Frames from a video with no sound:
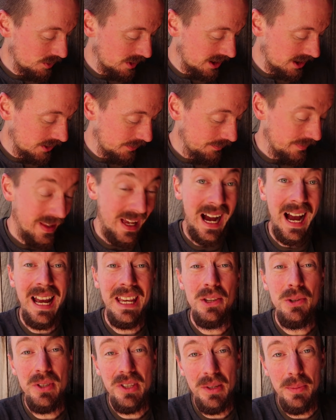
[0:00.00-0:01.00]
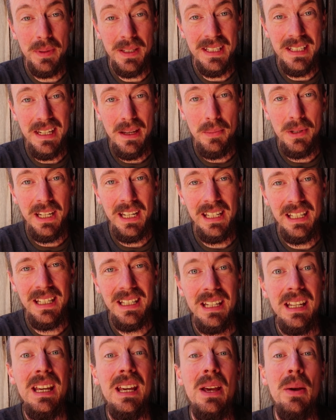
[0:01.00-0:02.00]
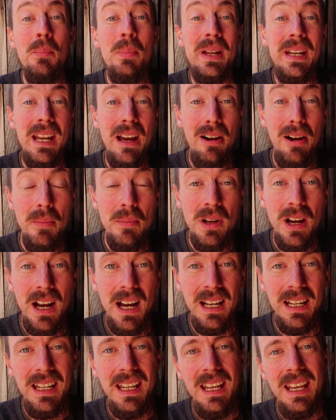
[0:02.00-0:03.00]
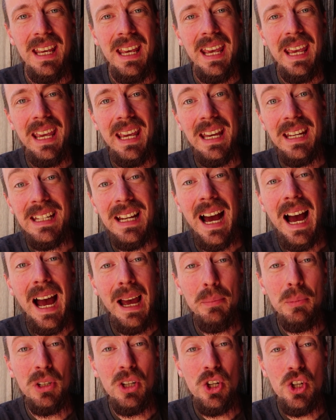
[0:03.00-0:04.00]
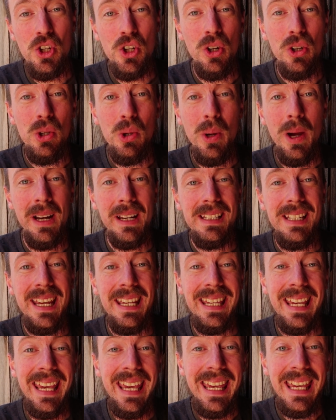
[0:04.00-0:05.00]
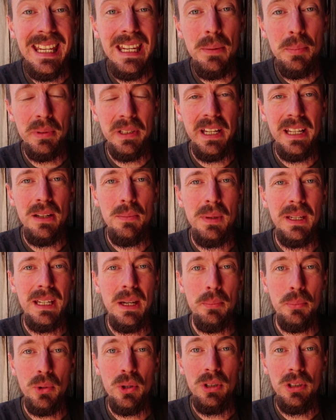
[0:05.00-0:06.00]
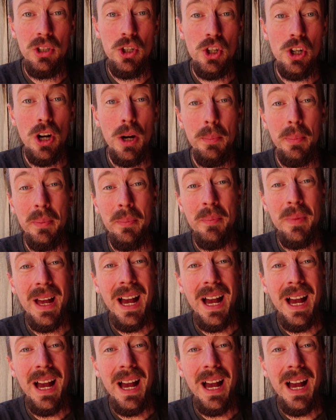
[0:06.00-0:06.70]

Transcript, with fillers: Well, I used to be intimidated, but now I'm not, and I'm gonna show you how to take any blade and make it brutally sharp.